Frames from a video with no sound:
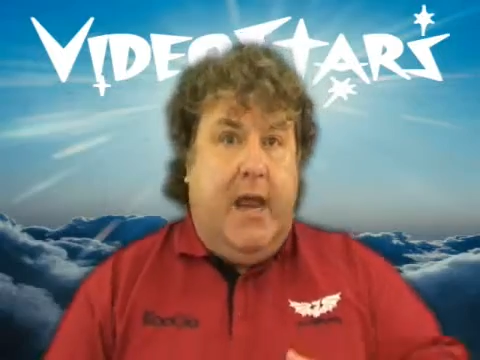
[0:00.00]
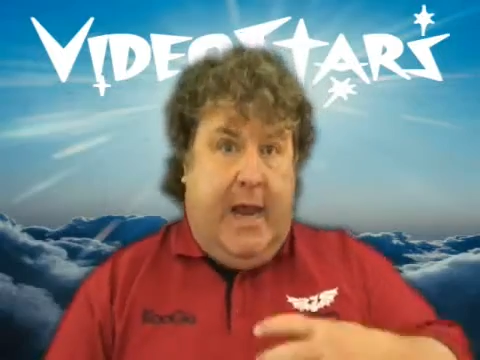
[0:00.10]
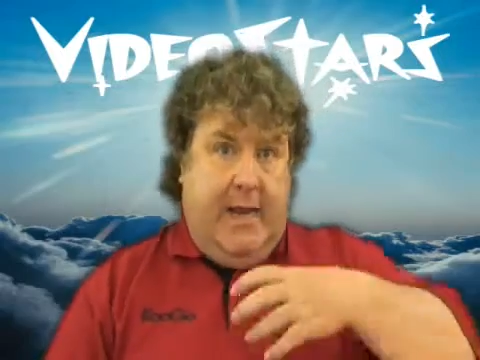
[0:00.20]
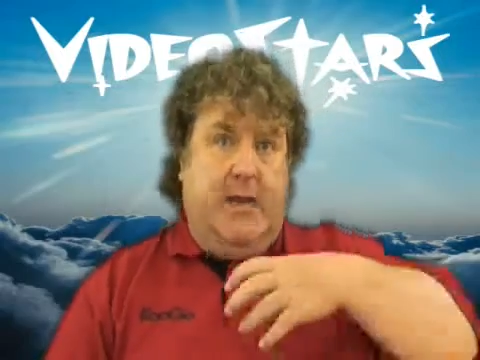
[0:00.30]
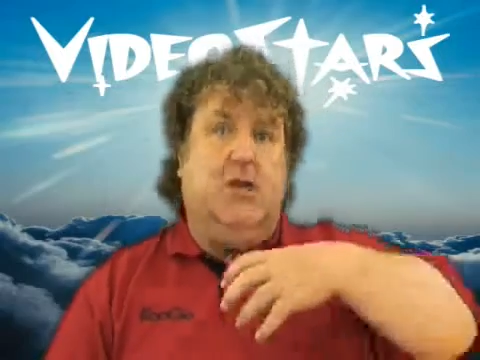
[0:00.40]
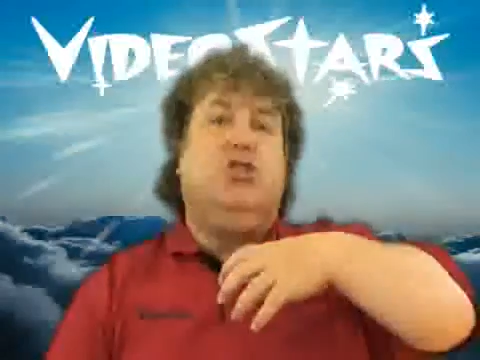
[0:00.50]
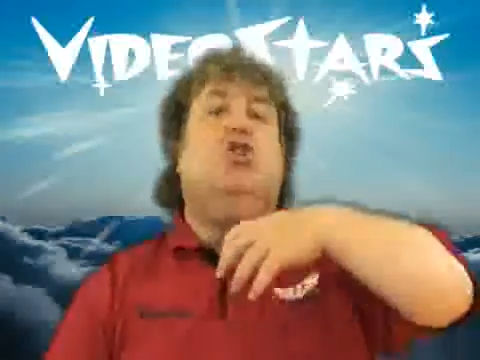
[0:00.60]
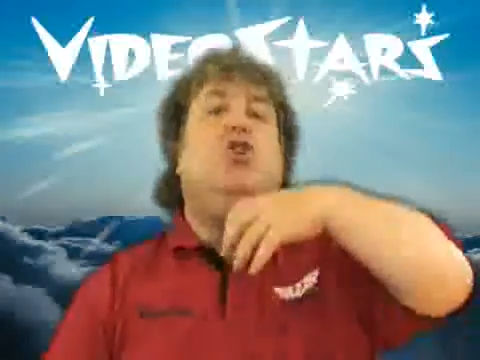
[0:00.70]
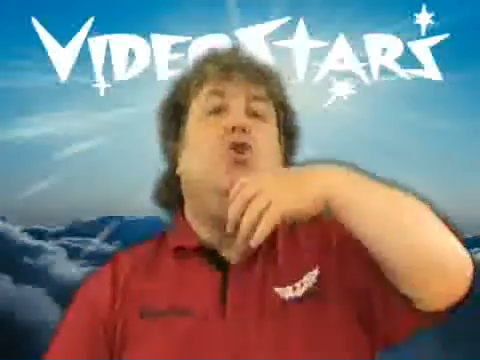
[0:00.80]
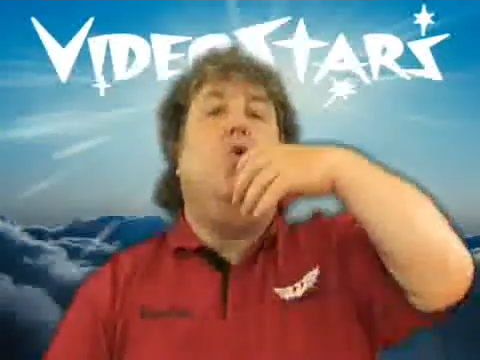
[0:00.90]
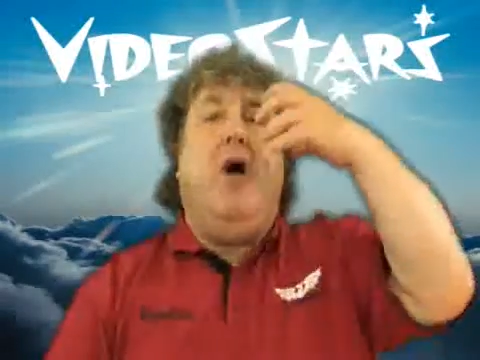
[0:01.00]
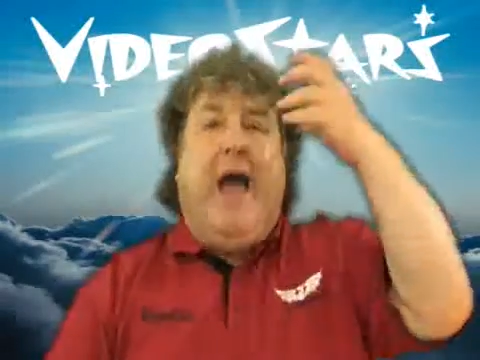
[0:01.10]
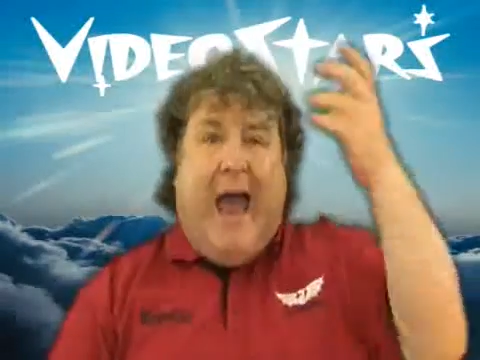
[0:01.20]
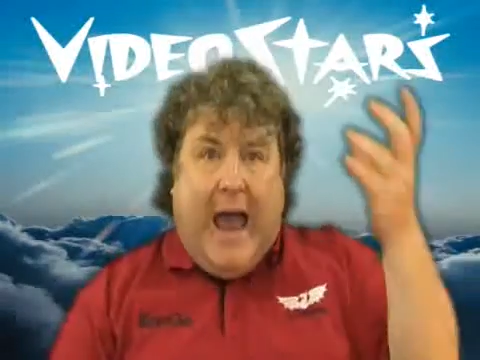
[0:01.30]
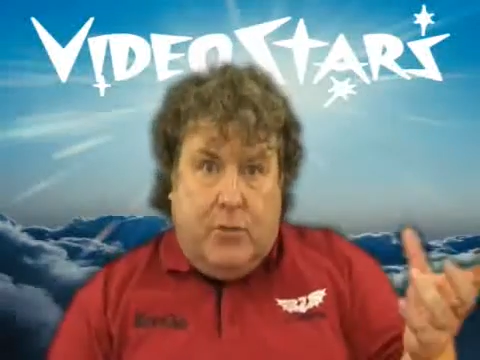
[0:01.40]
into your
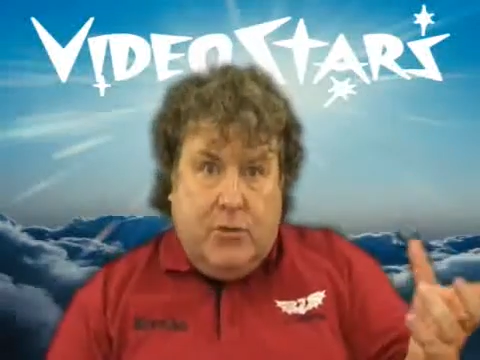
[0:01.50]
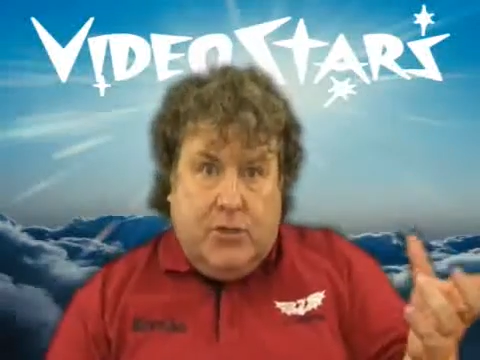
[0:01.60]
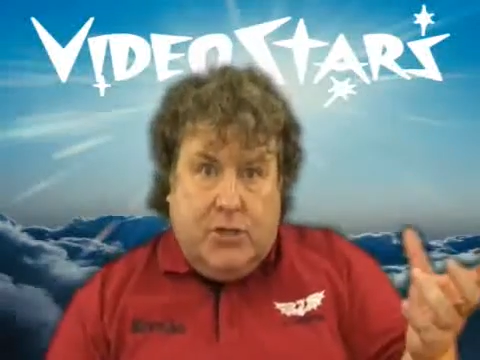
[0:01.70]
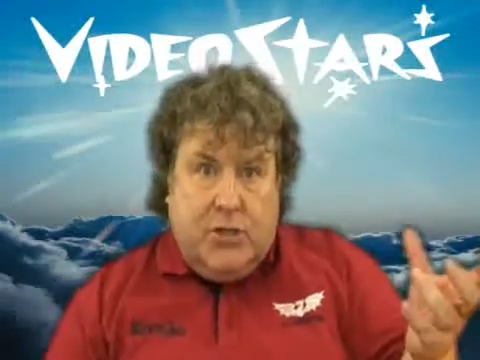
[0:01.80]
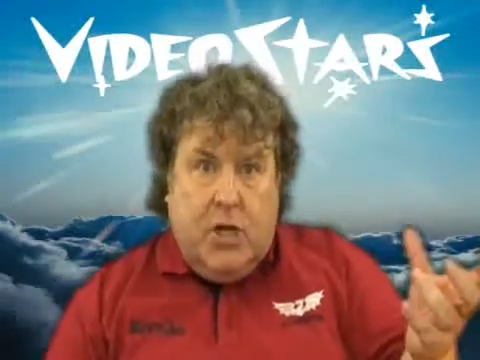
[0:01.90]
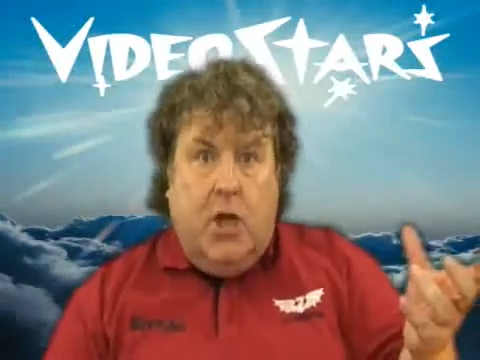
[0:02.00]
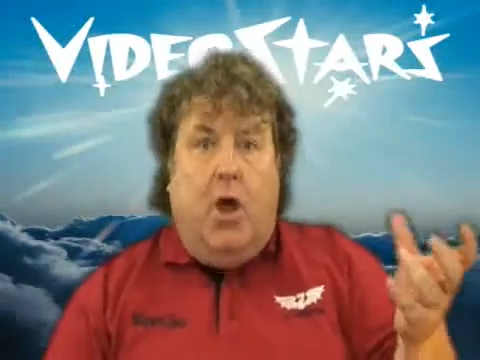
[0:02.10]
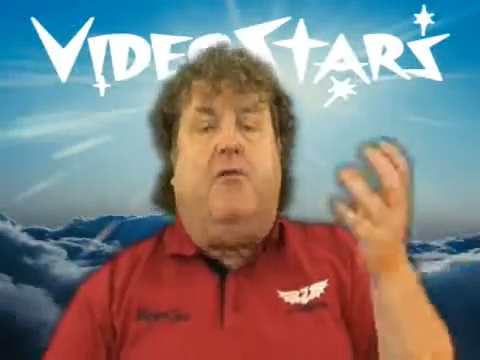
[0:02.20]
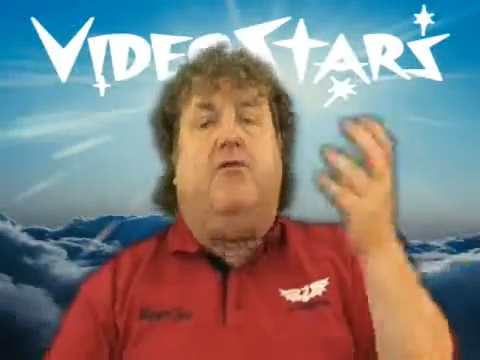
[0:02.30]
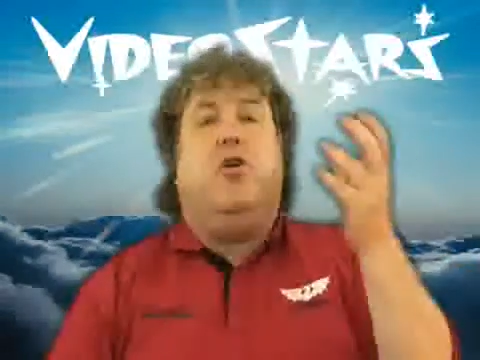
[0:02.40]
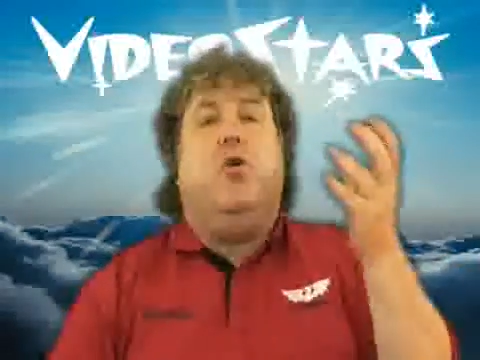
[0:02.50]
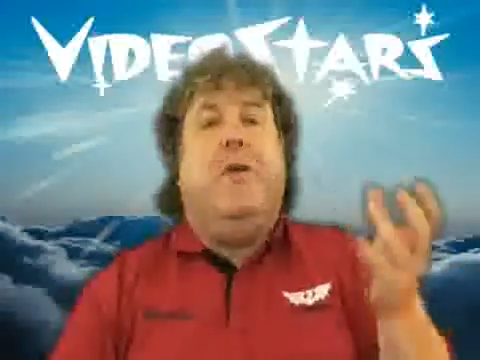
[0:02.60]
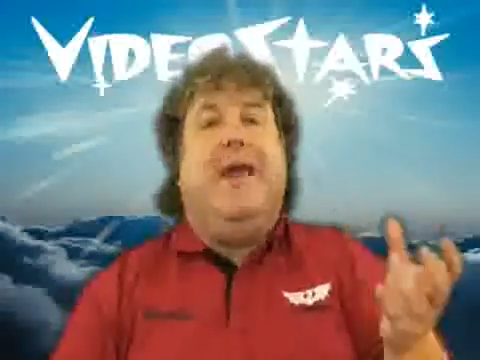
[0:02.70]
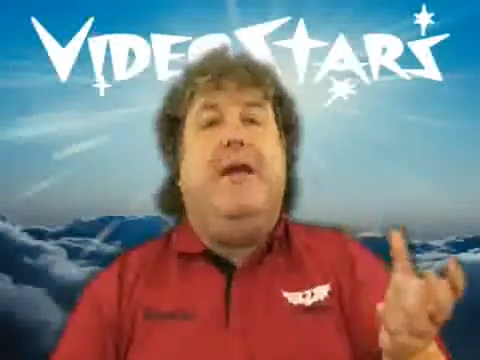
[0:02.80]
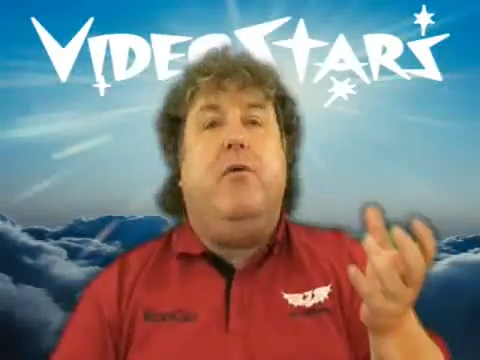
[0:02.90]
house of
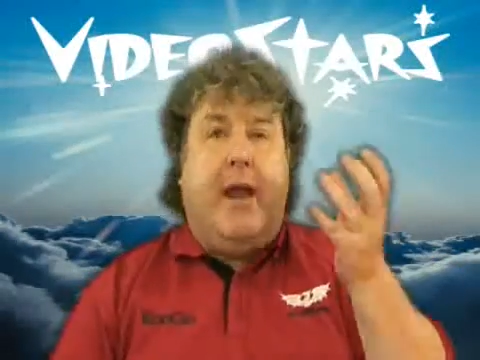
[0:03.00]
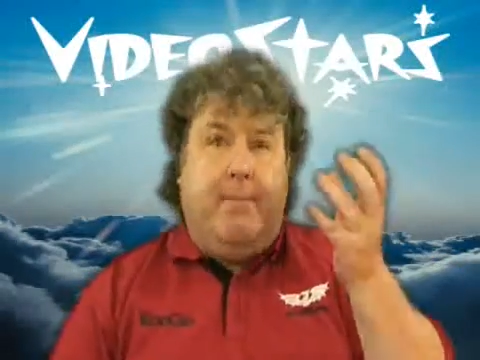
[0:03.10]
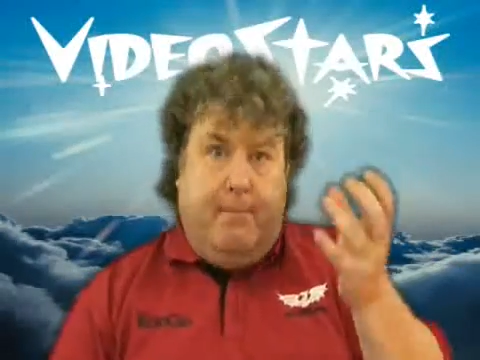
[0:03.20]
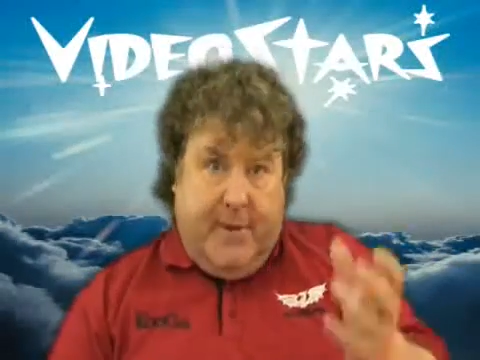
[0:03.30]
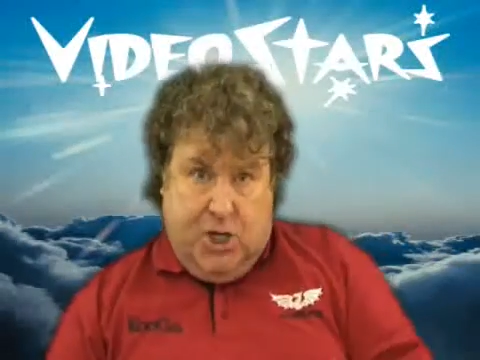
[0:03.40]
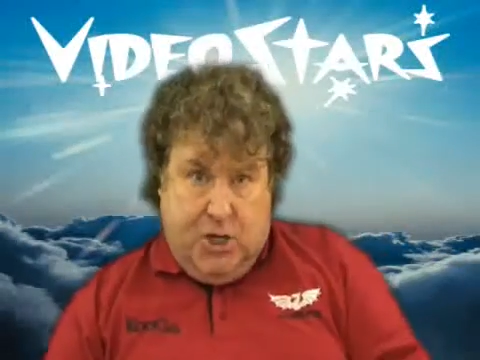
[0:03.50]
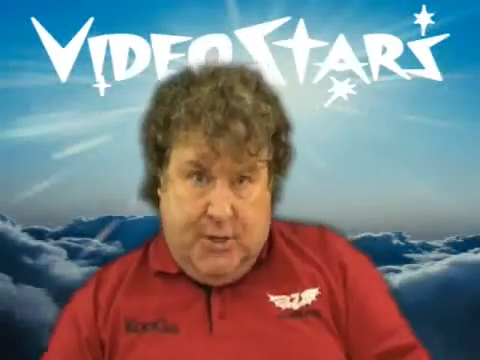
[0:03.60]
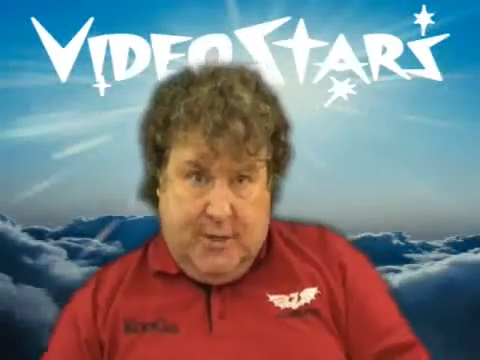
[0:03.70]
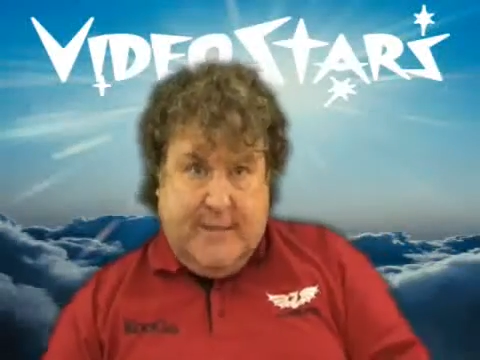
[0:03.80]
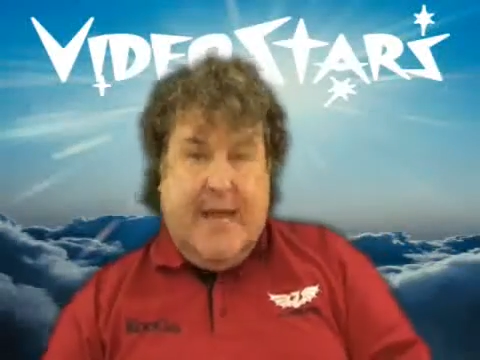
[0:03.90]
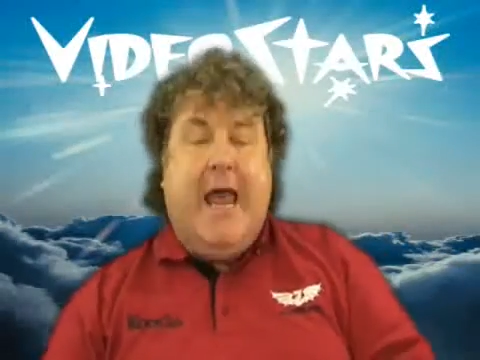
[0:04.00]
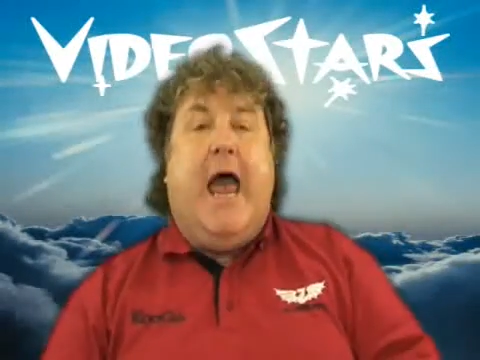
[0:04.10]
career and ambitions,